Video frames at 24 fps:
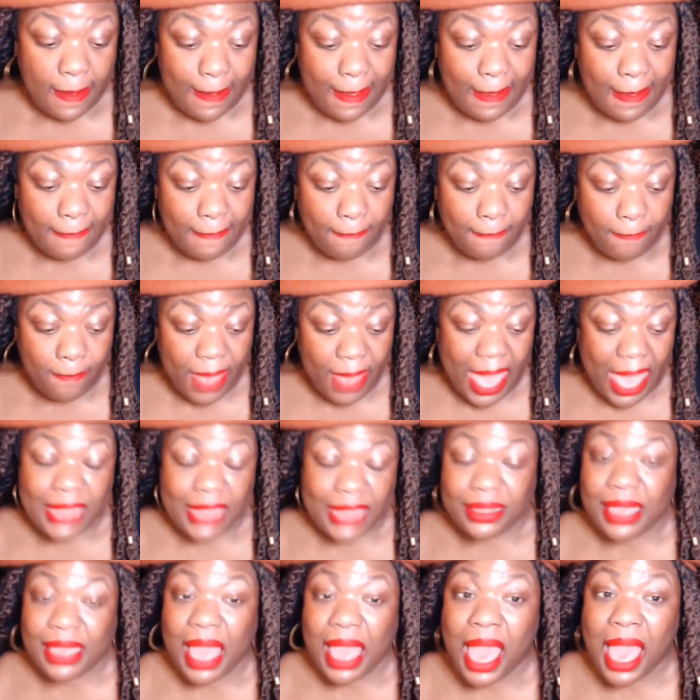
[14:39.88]

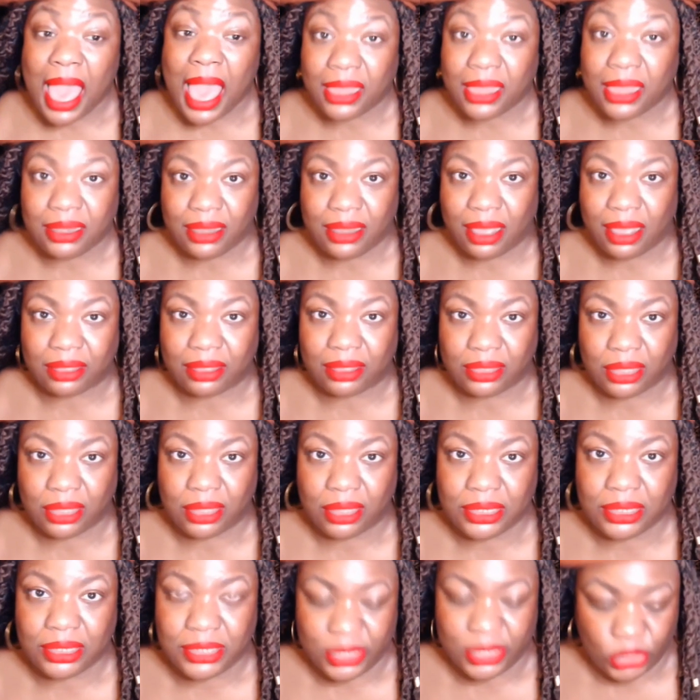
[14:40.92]
bad conduct
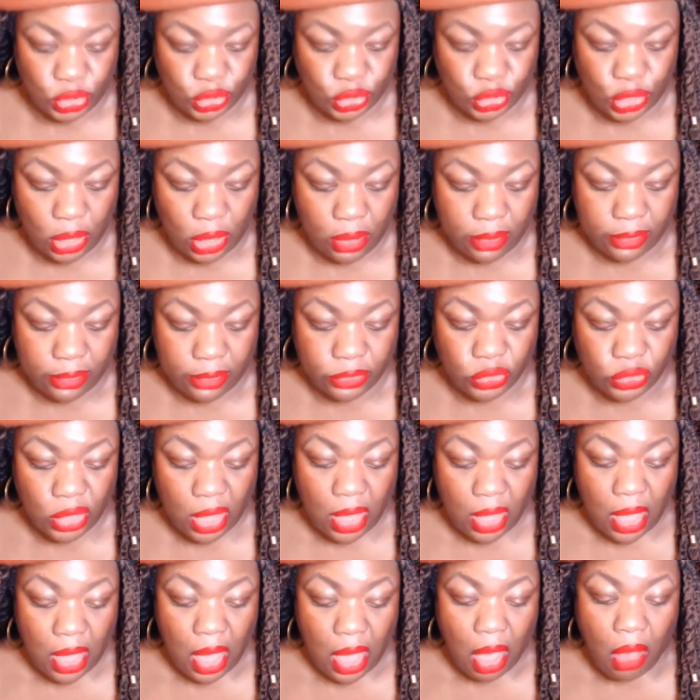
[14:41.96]
discharge
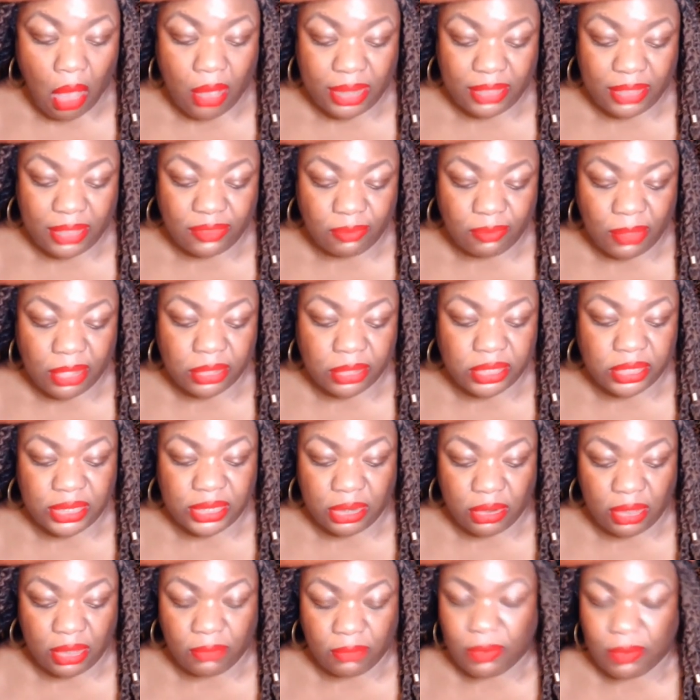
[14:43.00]
on his
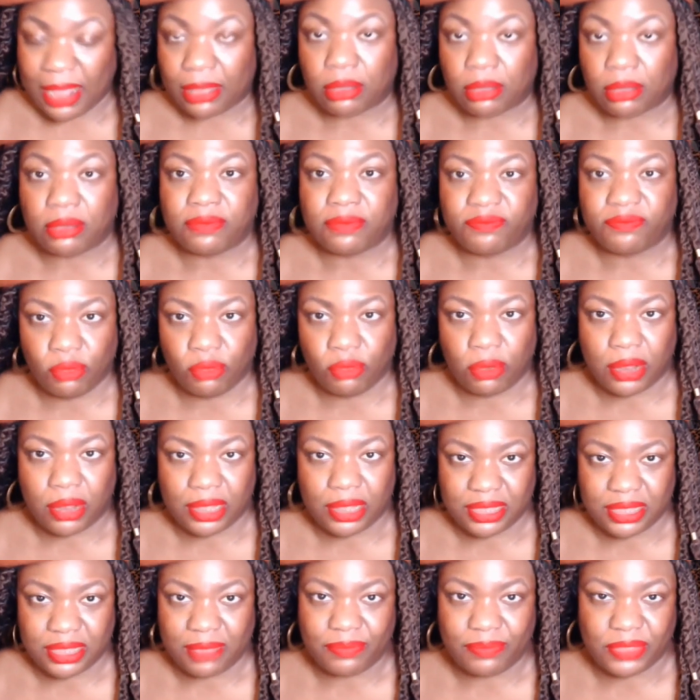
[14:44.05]
military record for
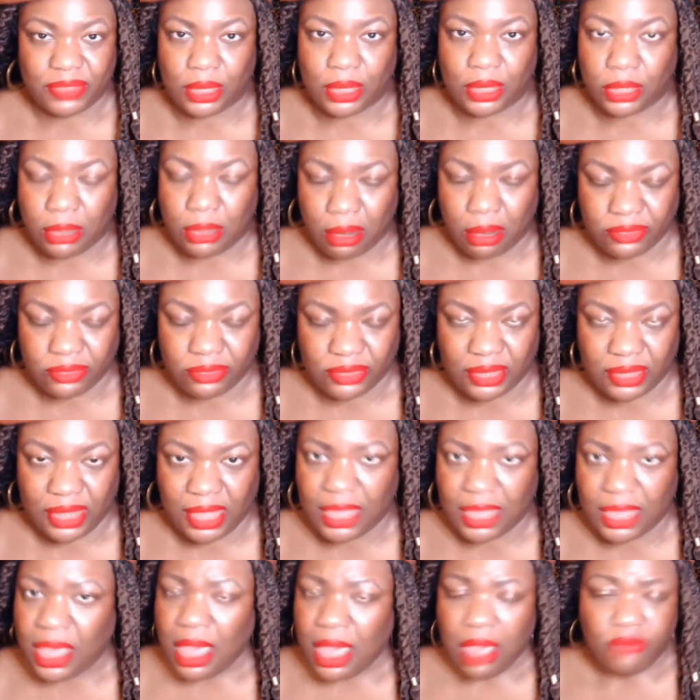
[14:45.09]
attempted
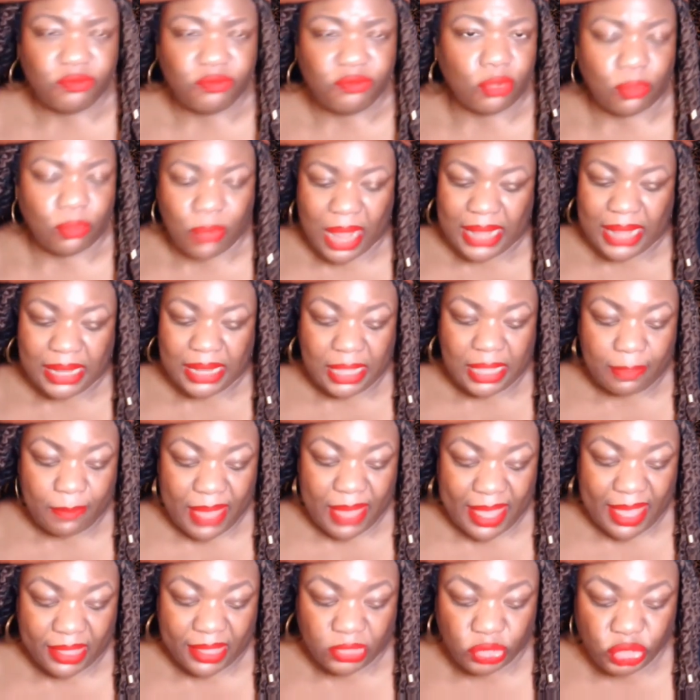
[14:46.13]
larceny, for writing
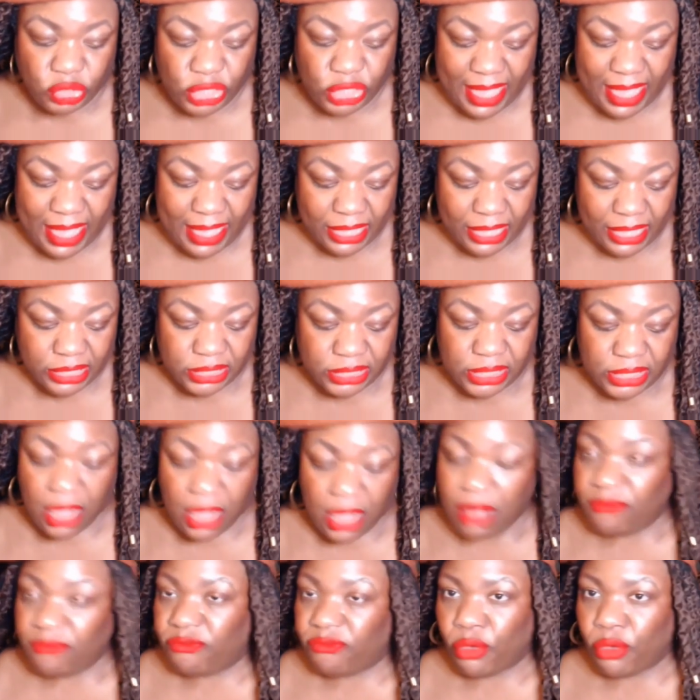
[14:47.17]
bad checks,
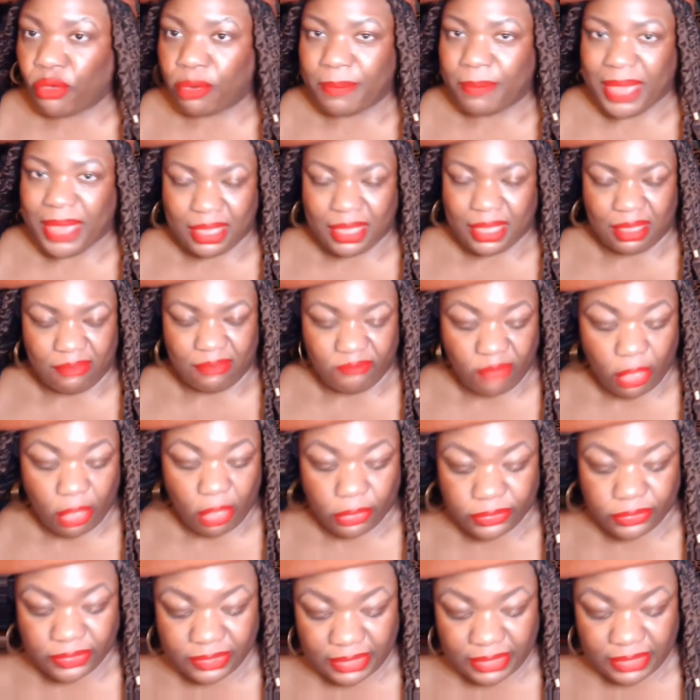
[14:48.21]
for making
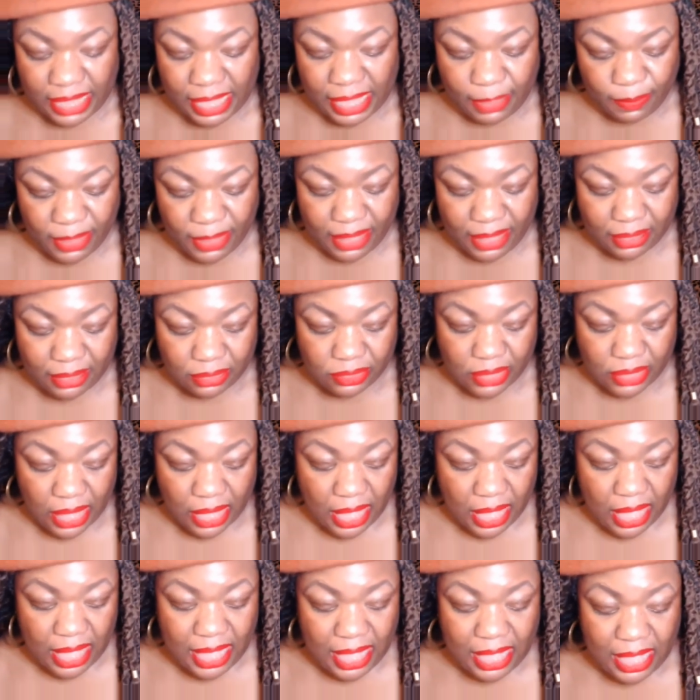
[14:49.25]
false statements,
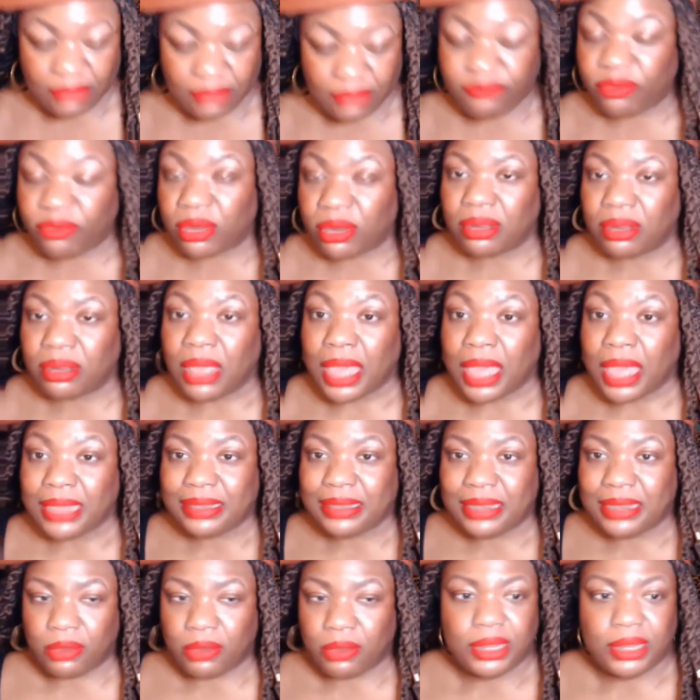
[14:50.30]
and for
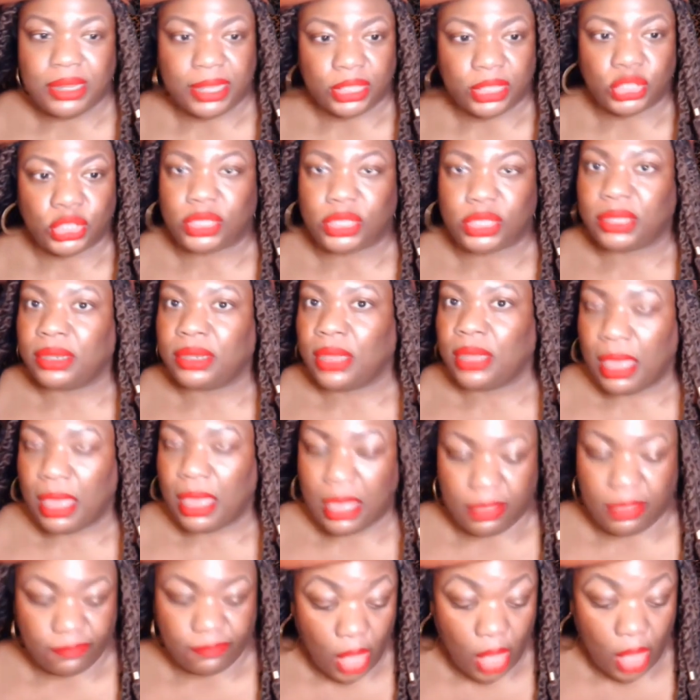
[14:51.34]
dereliction
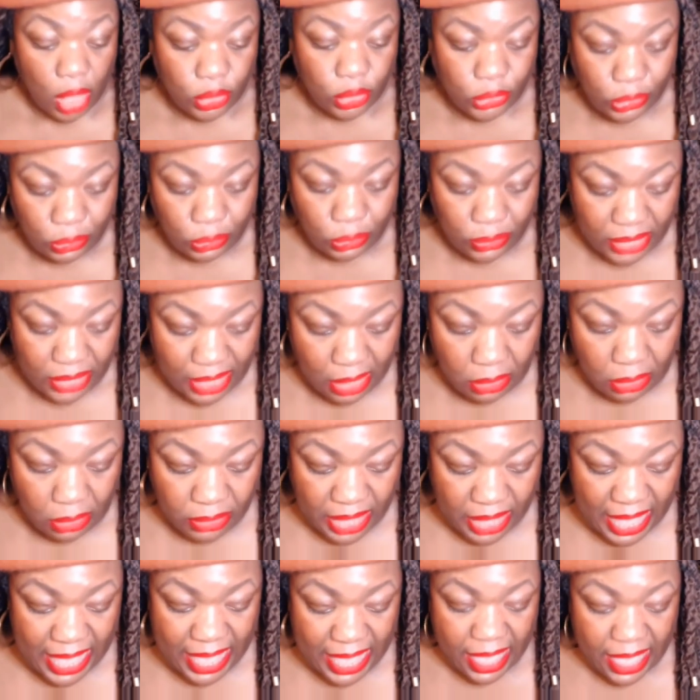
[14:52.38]
of duty
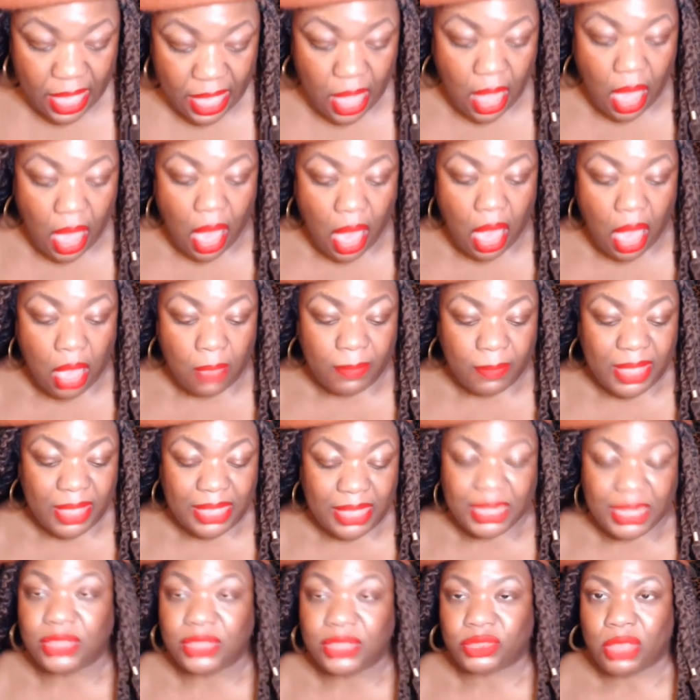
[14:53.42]
okay um
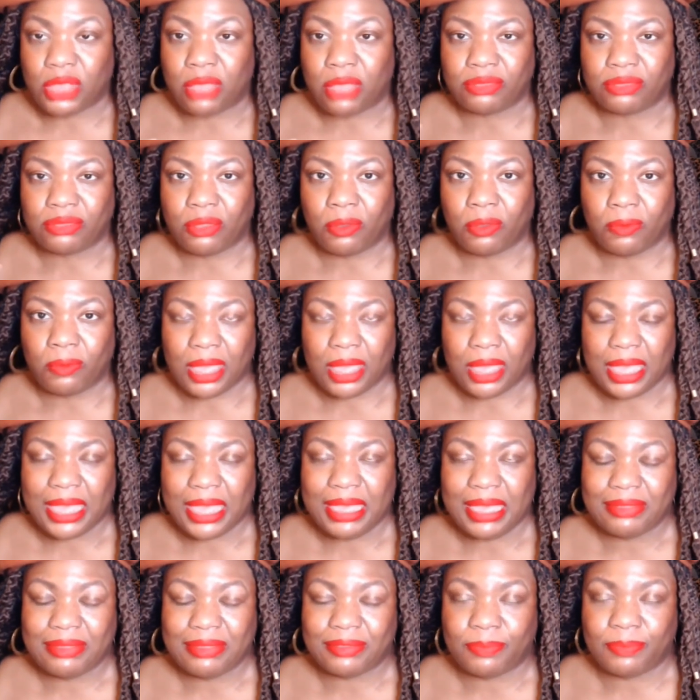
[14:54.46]
and he's also
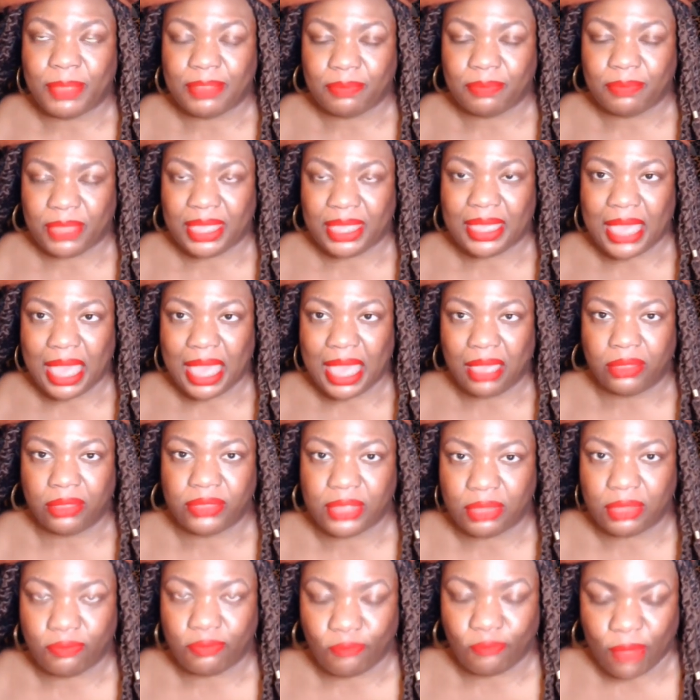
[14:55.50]
he's been being held
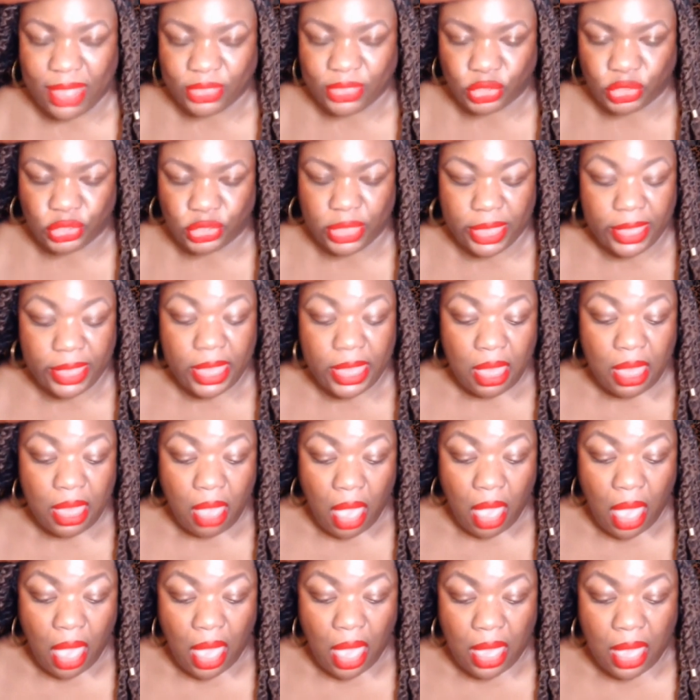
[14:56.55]
in russia
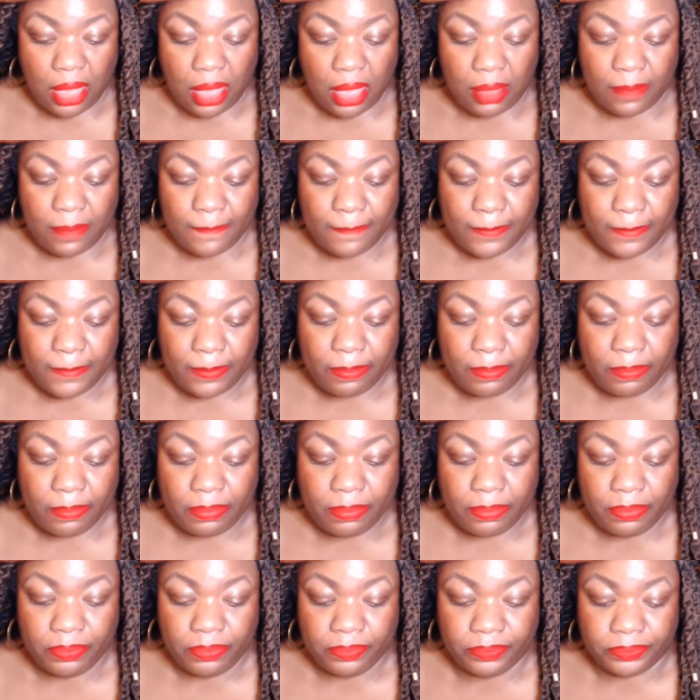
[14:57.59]
um
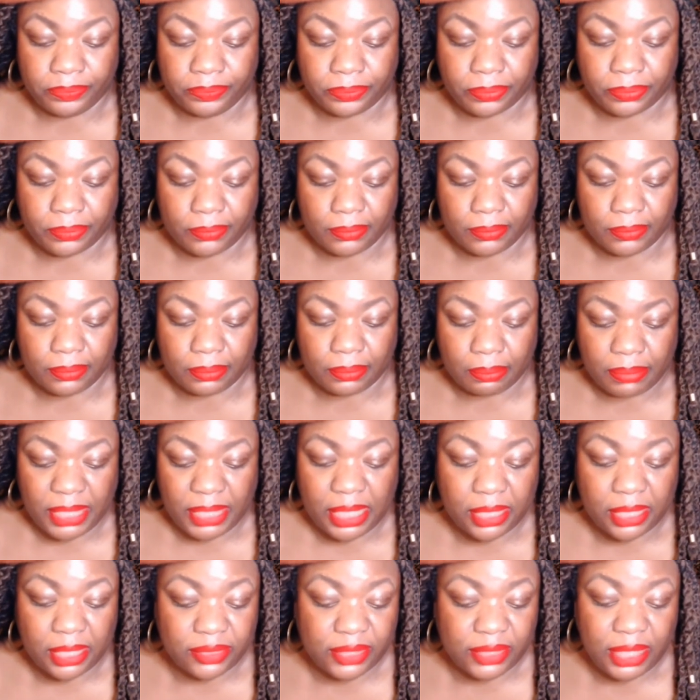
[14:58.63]

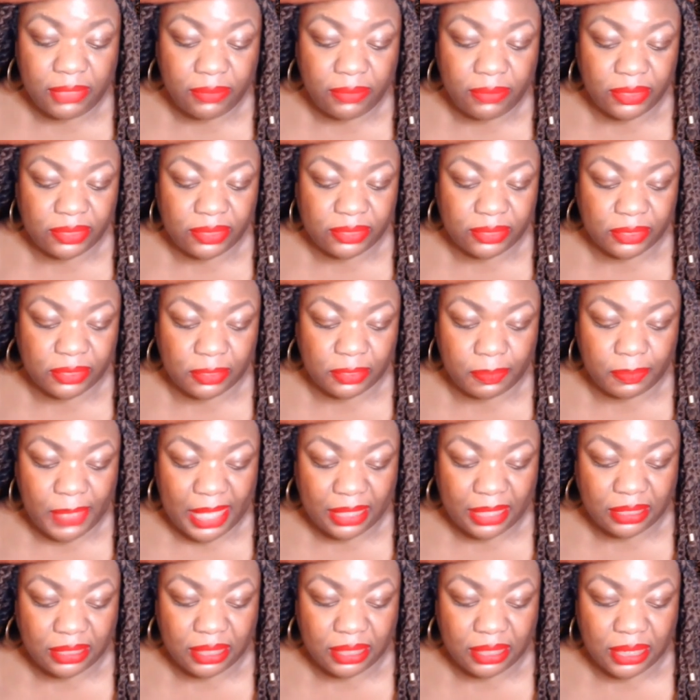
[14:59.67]
because he was
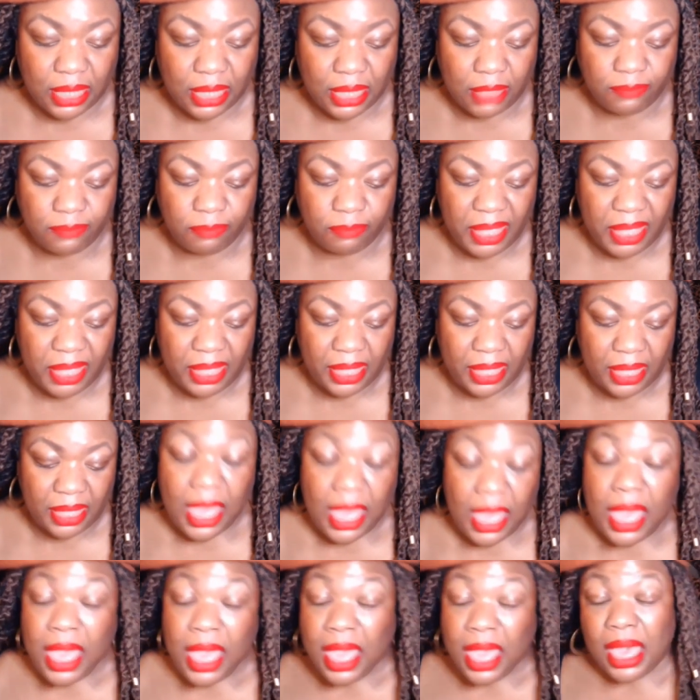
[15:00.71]
suspected of being
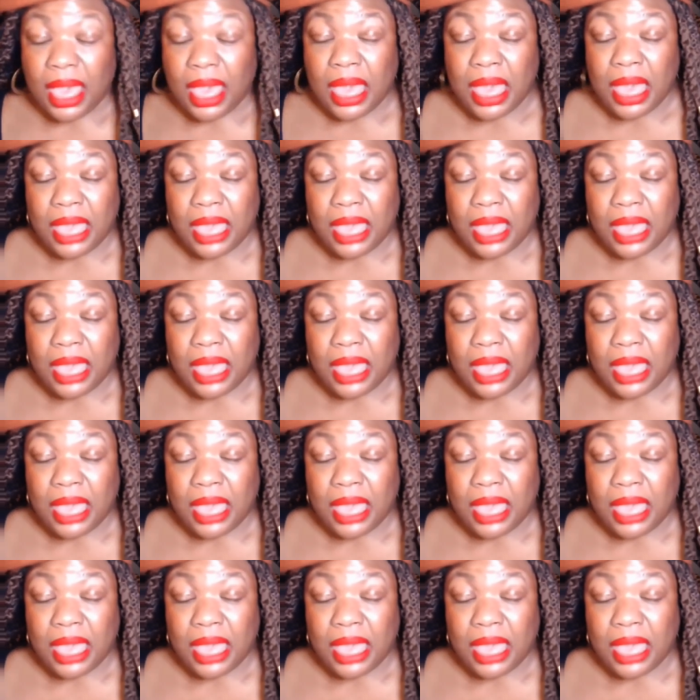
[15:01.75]
a